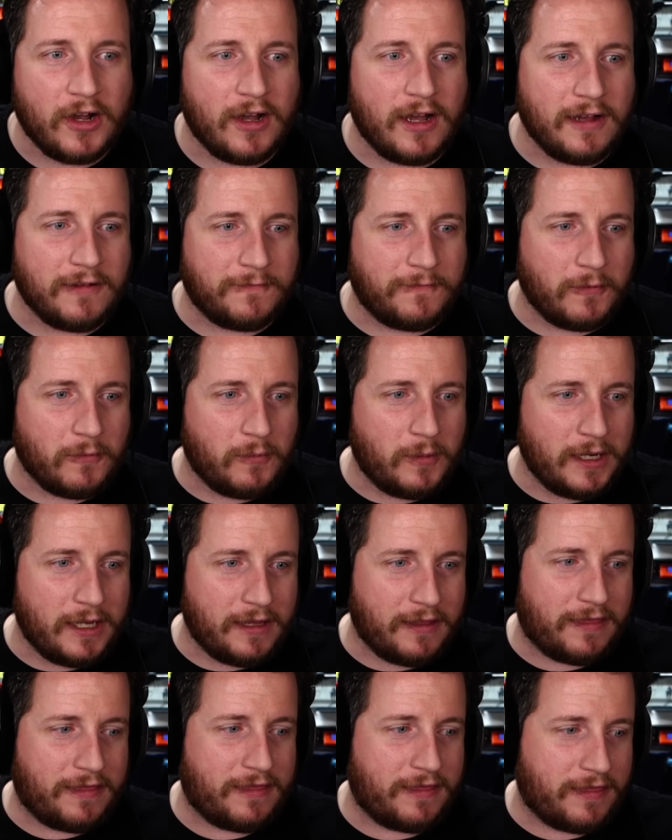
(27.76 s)
off
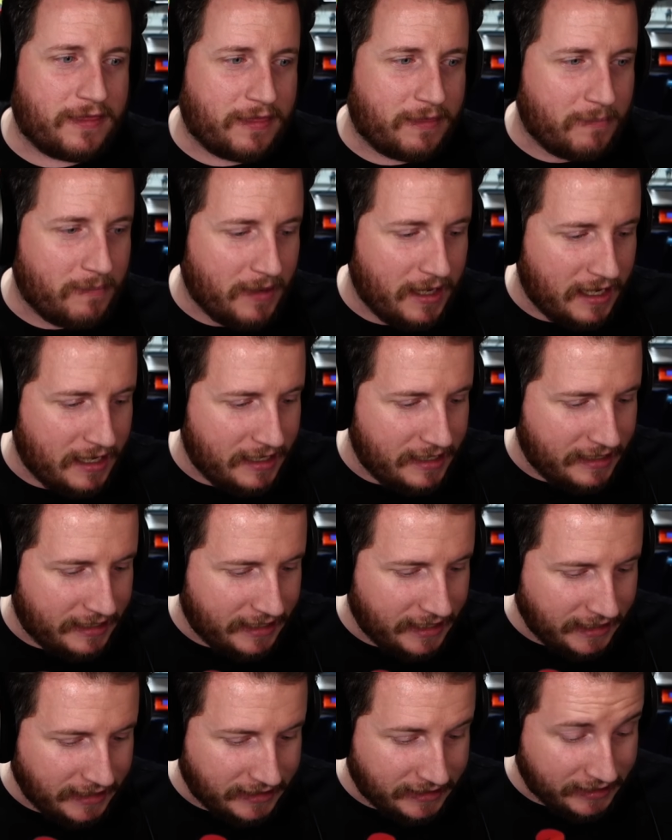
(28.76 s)
with my
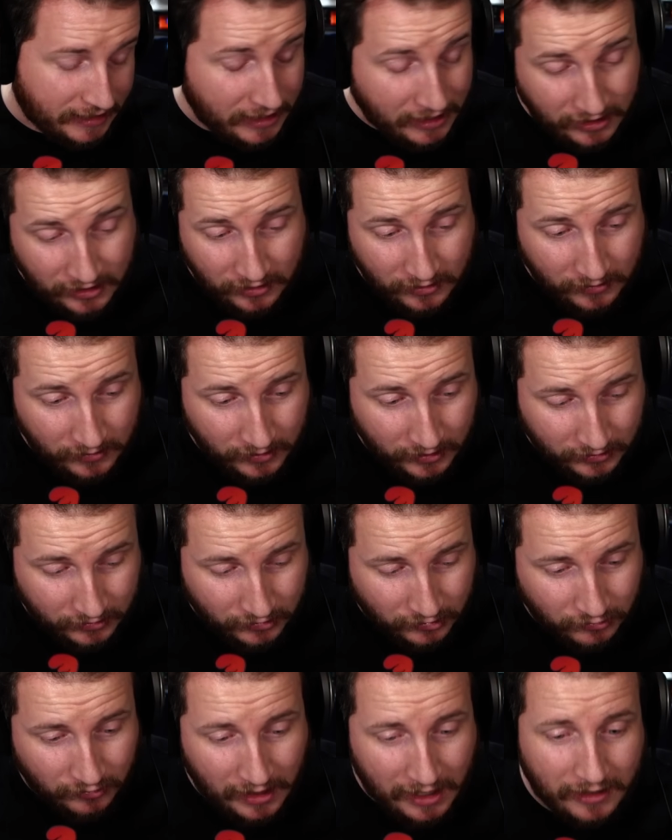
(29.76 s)
continued
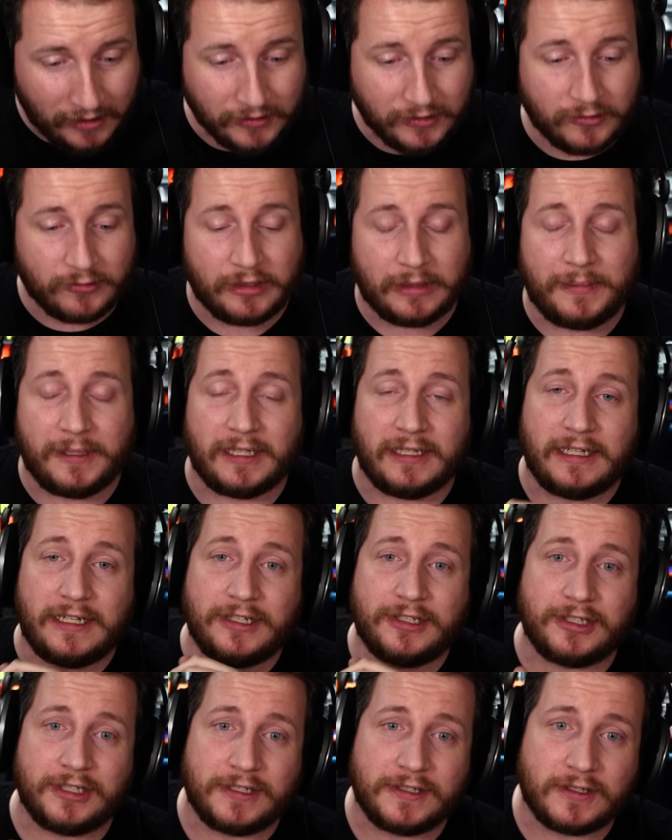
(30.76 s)
trials and
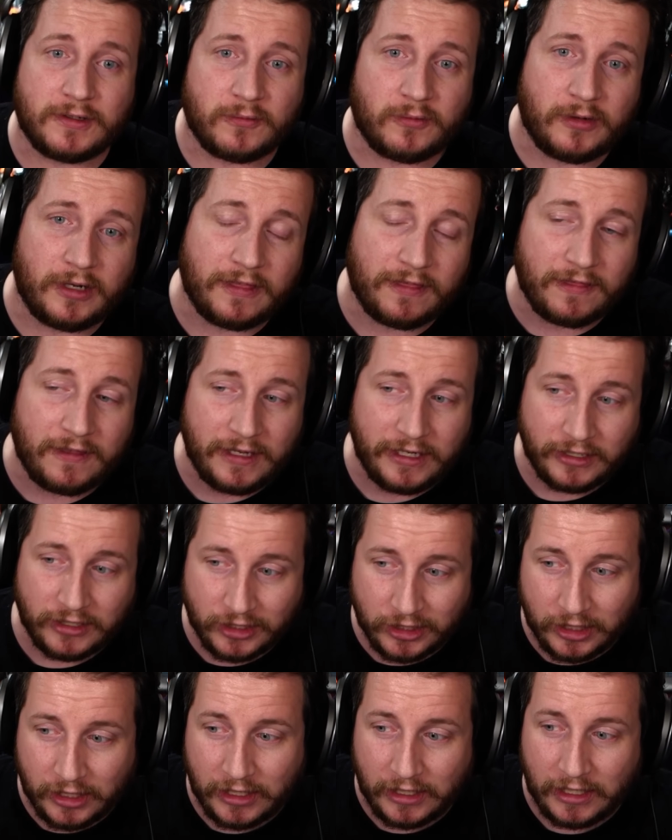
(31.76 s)
tribulations with the
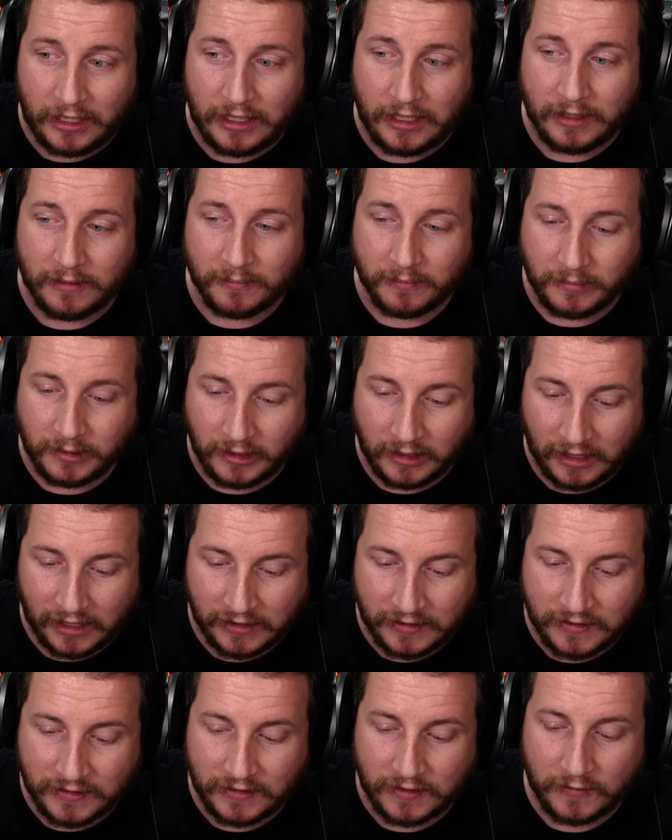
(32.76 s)
Qidi
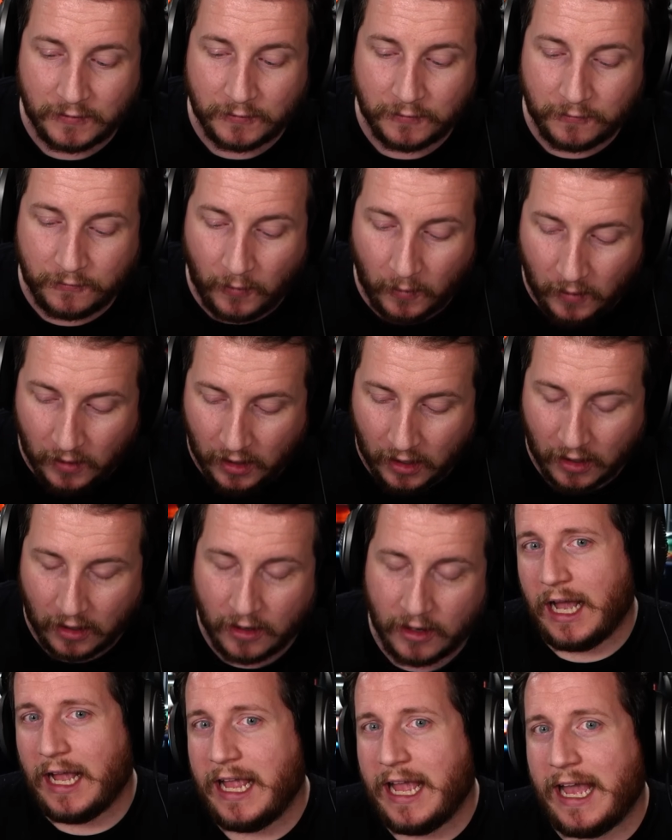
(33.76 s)
Plus four.
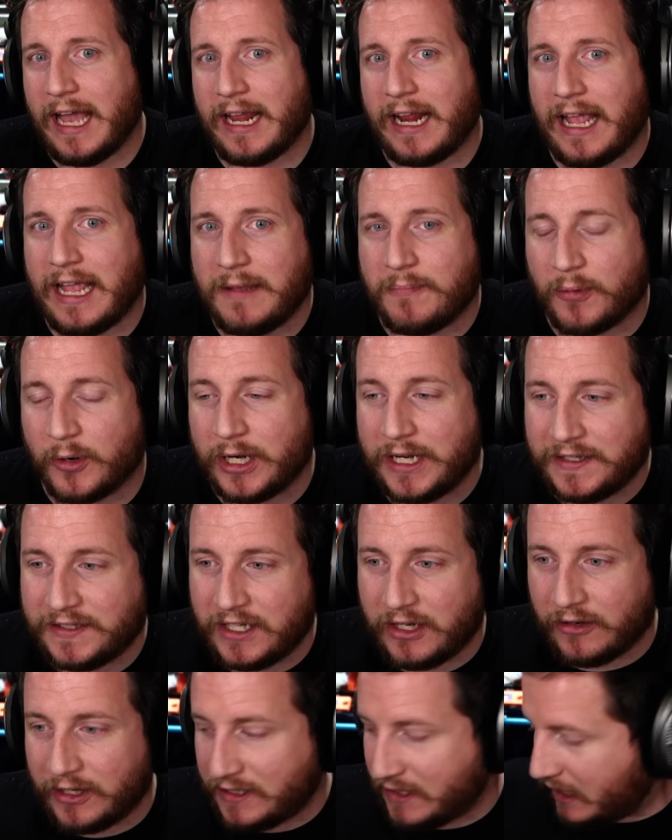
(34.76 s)
I had a pretty
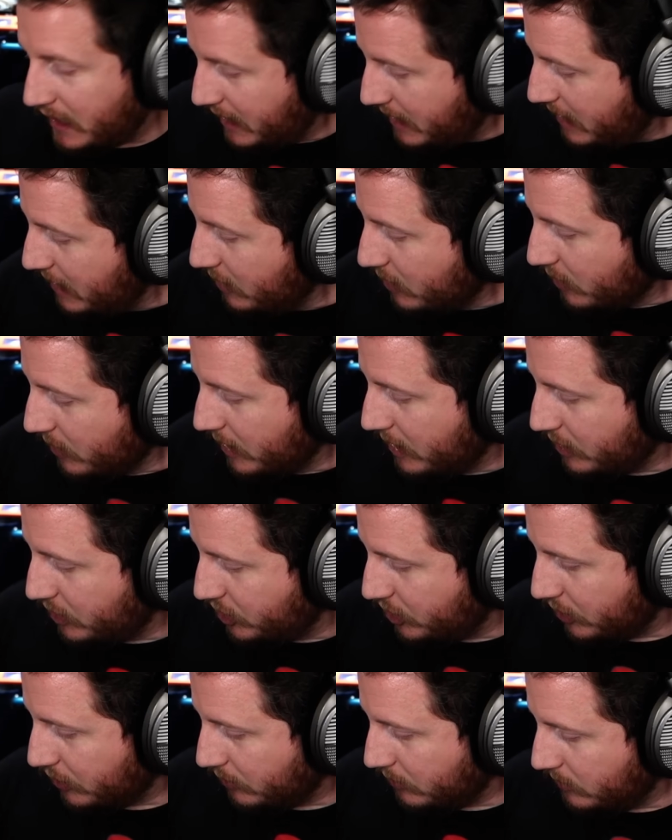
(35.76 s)
serious heater
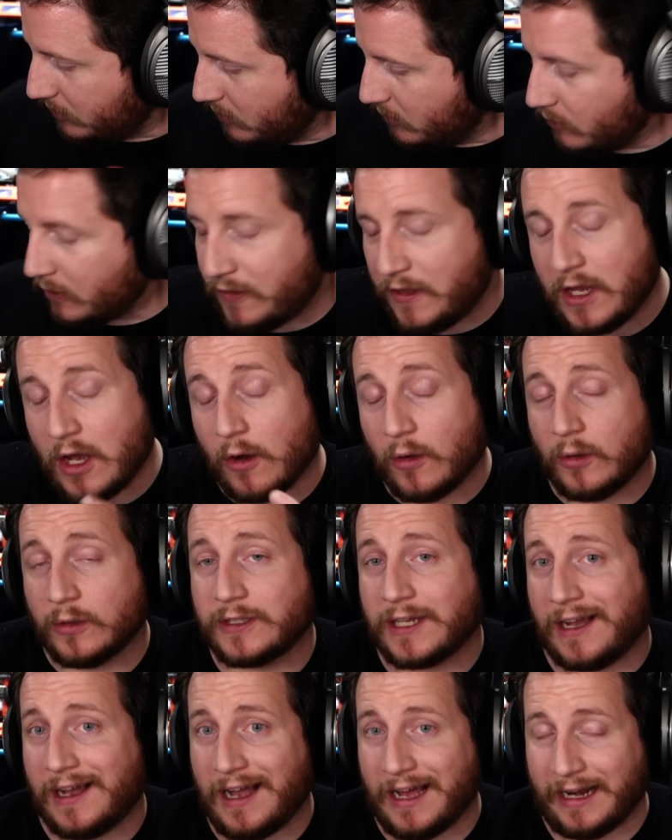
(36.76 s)
issue with the old
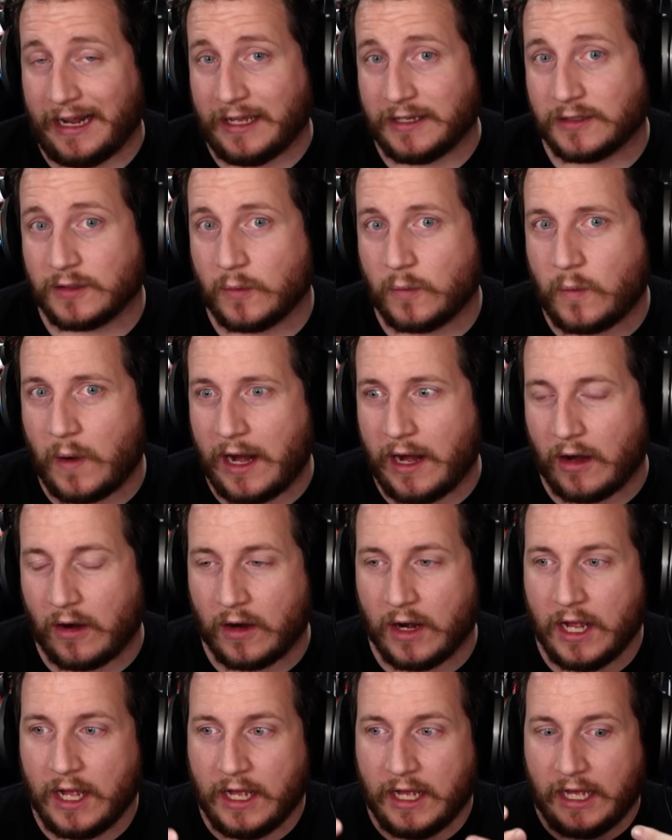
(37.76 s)
hot end
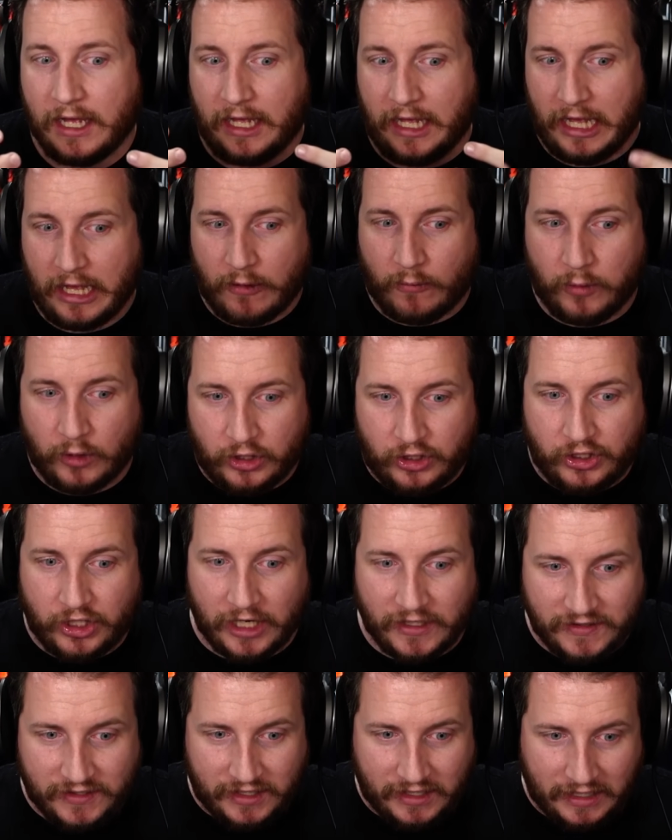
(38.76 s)
where it would
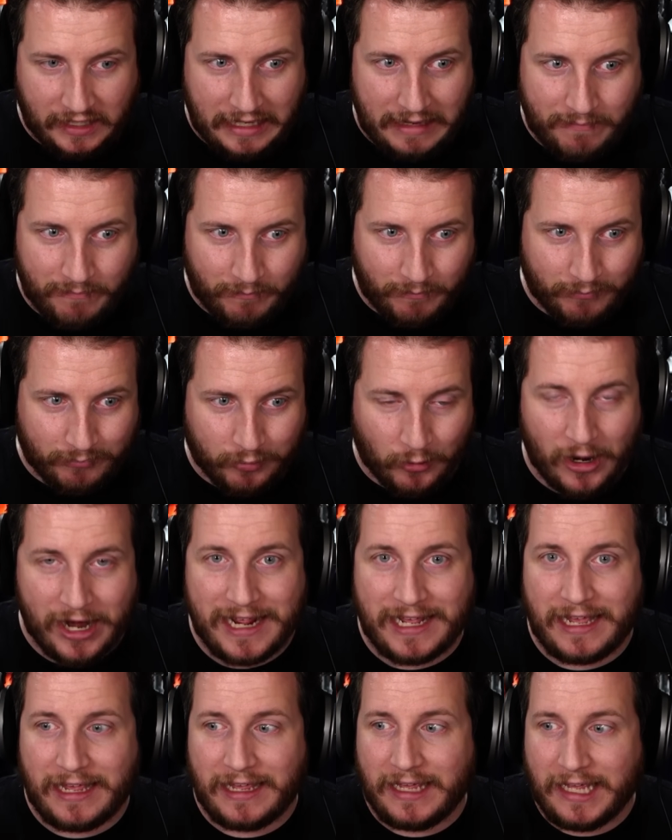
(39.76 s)
just keep
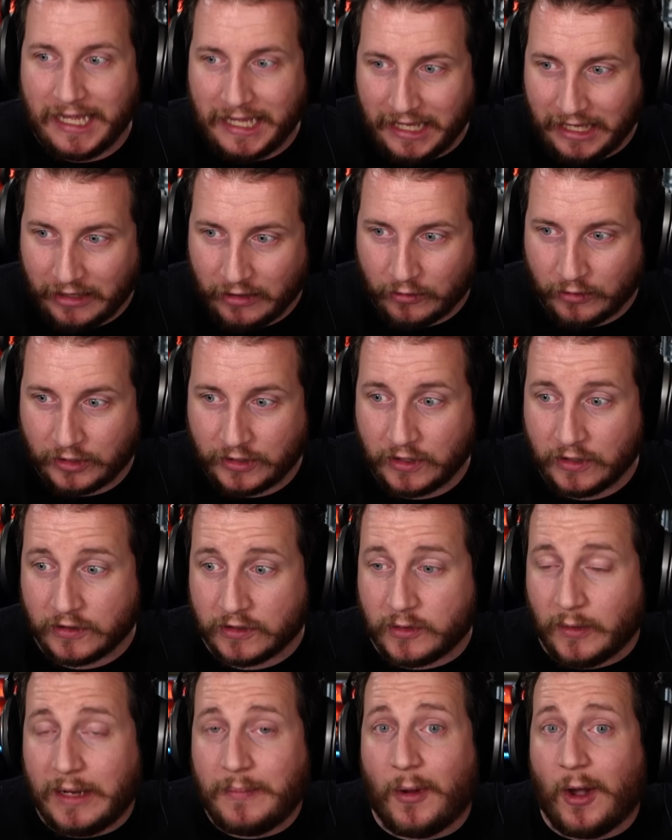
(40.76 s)
breaking heaters.
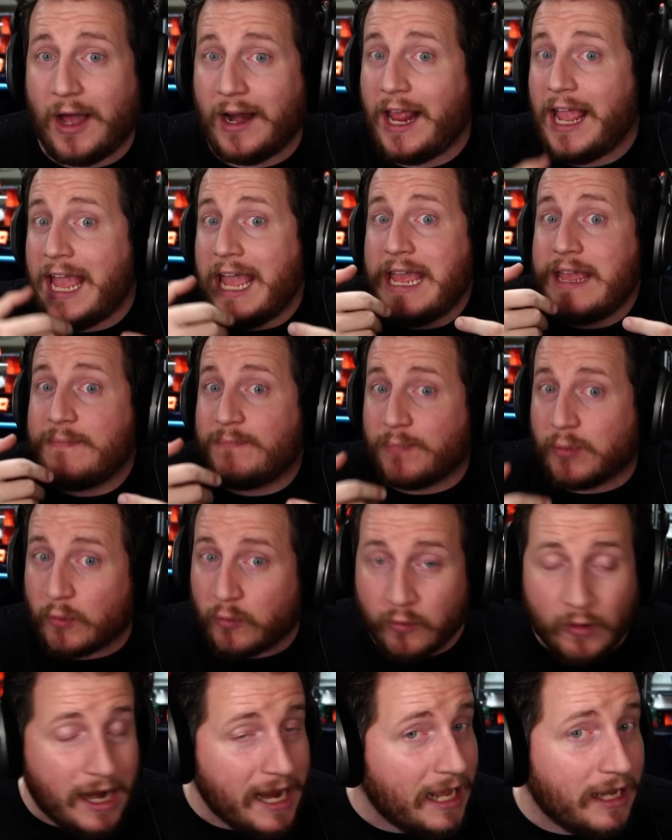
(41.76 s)
So I bought a
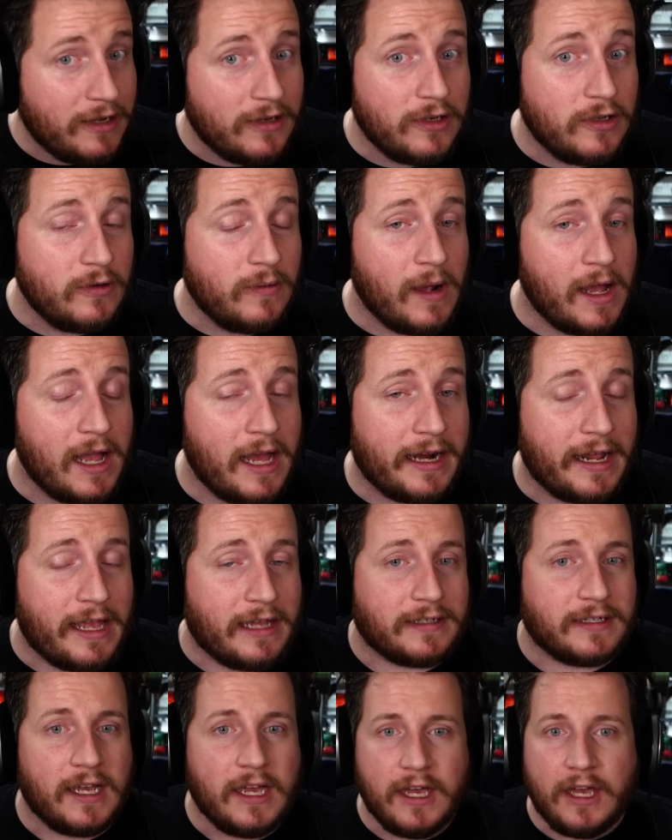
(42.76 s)
brand new hot
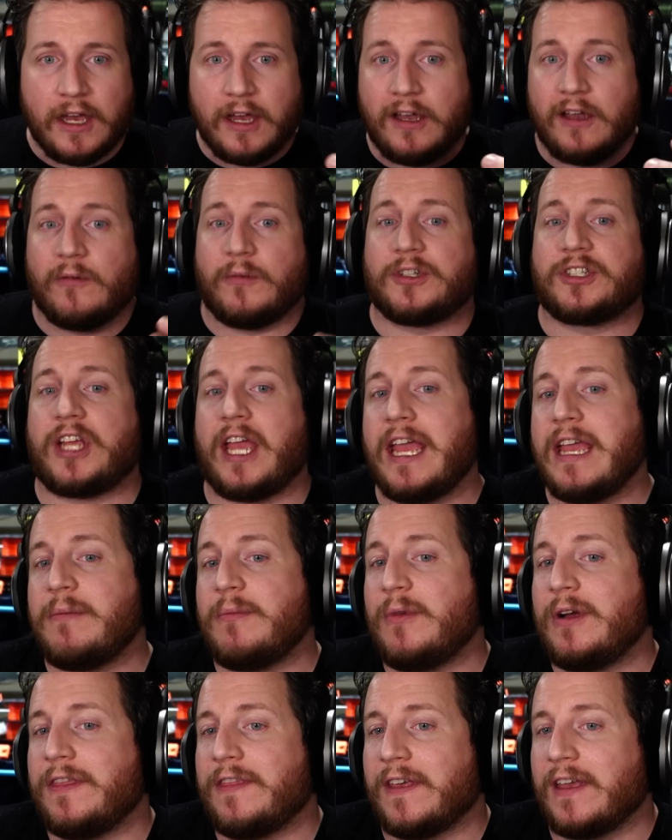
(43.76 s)
end, which came
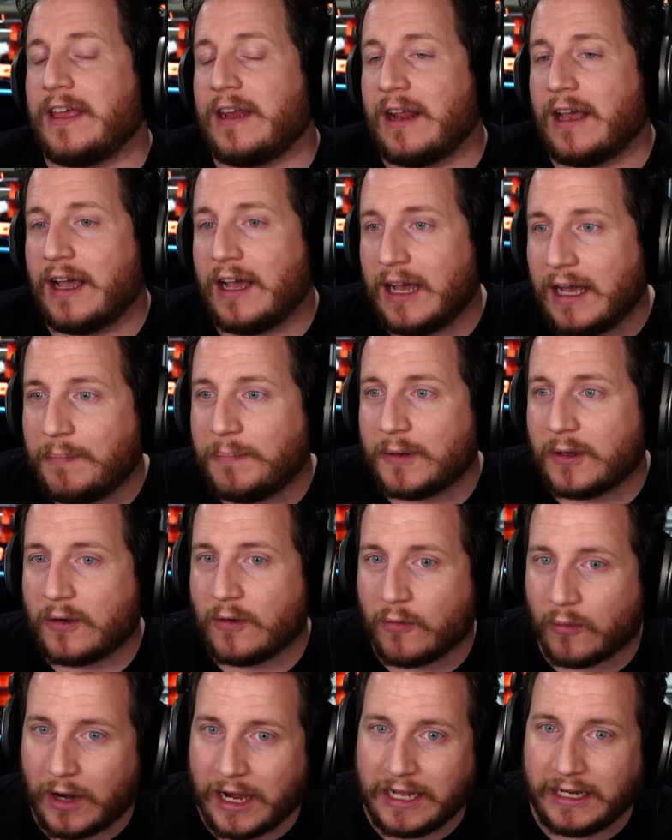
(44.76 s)
with an
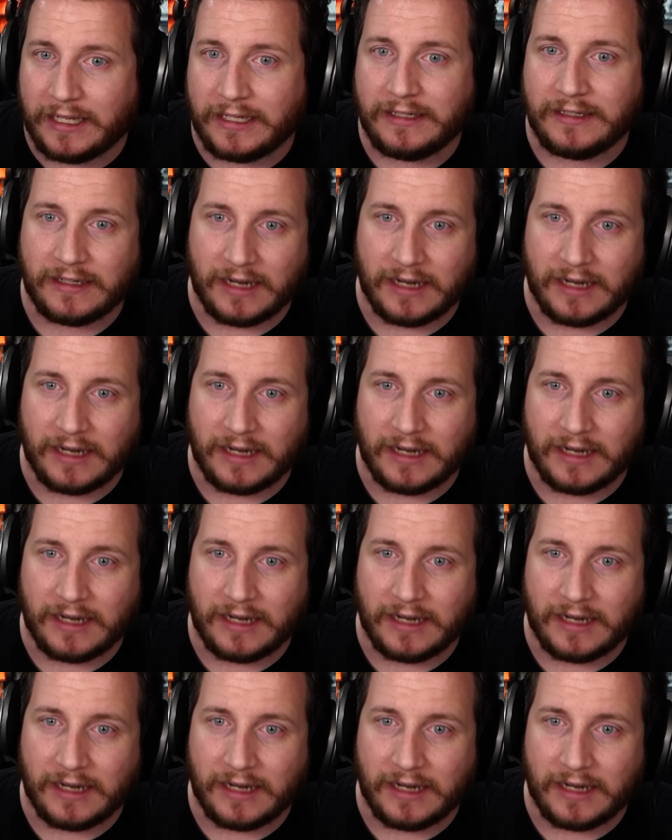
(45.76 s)
upgraded